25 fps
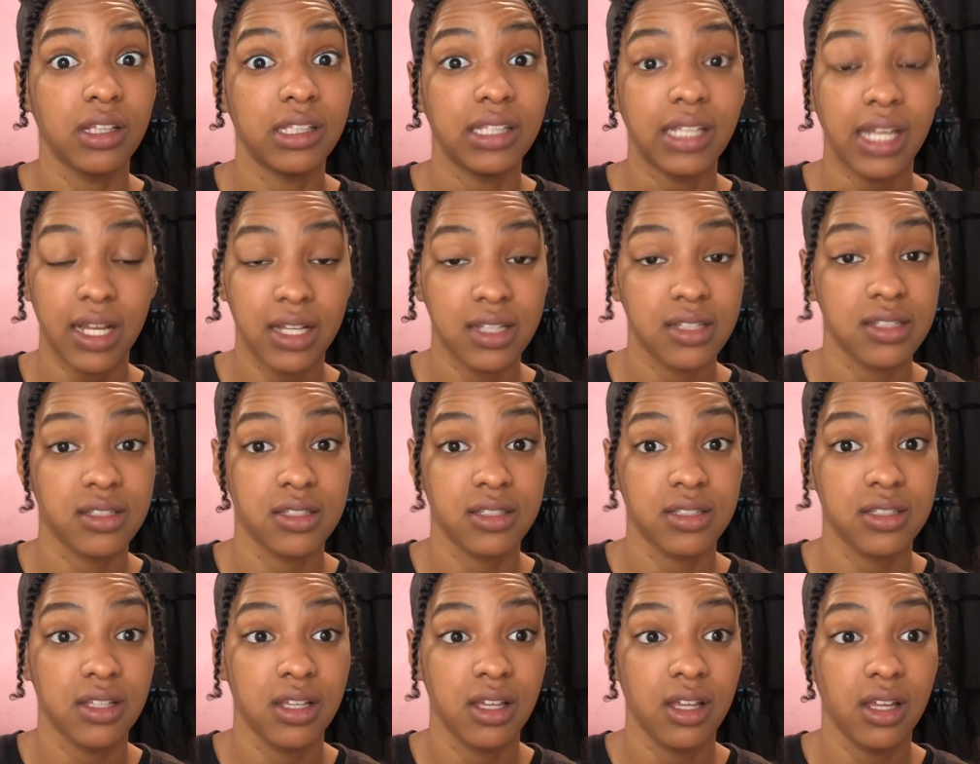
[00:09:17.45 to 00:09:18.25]

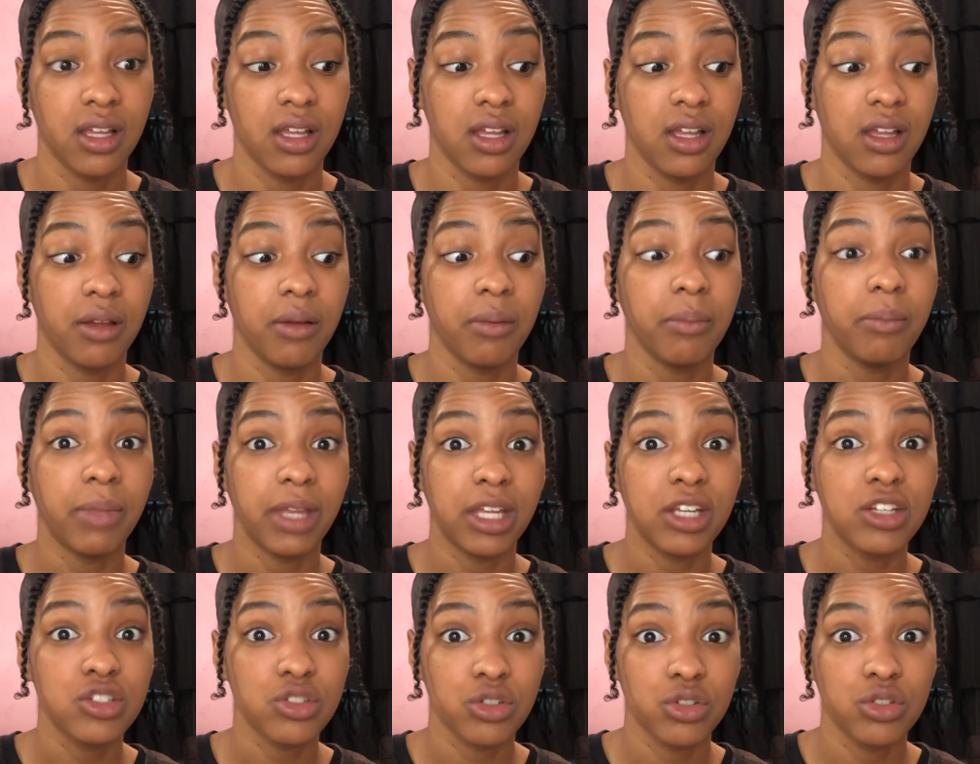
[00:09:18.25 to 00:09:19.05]
Yes,
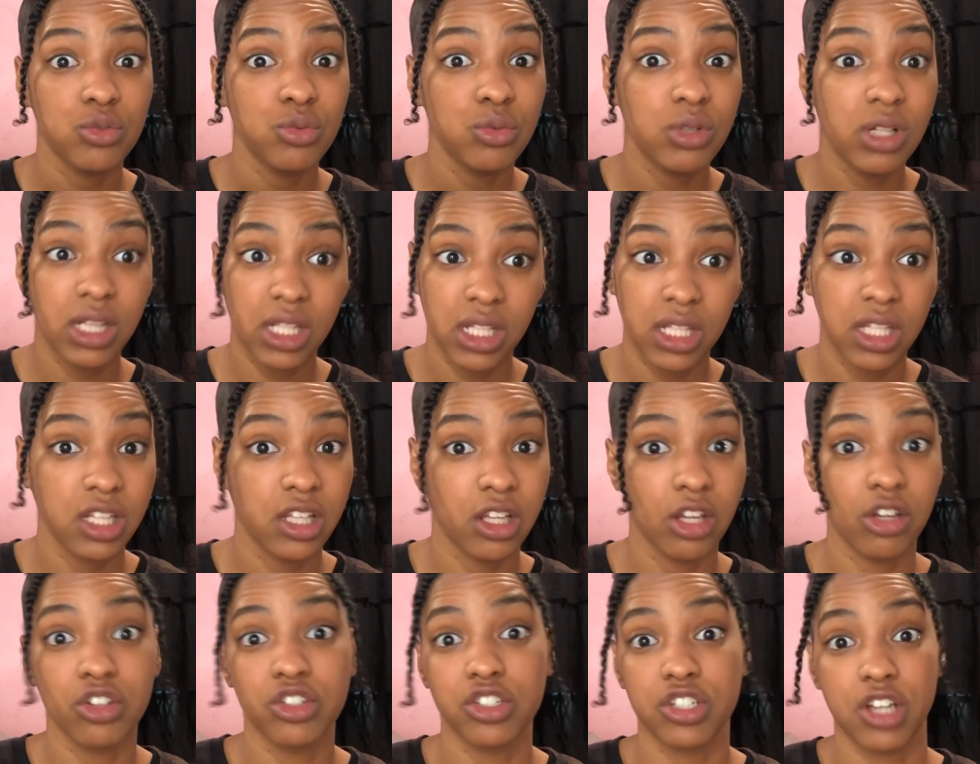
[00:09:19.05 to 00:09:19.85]
make sure you
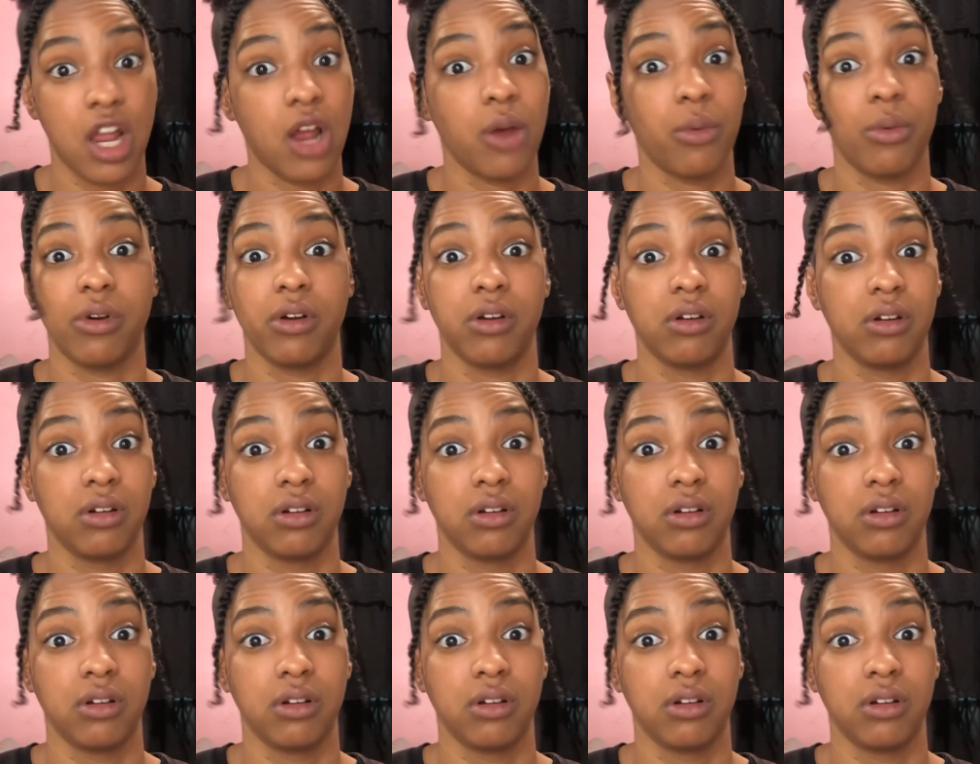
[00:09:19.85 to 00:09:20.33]
clean your shower.